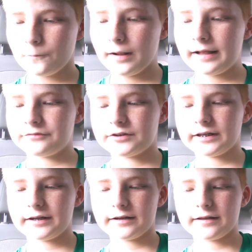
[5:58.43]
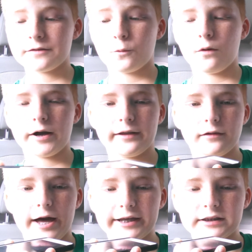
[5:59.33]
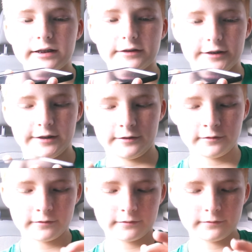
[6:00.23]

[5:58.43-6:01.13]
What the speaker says: Well, I've seen it in the one in Lexington.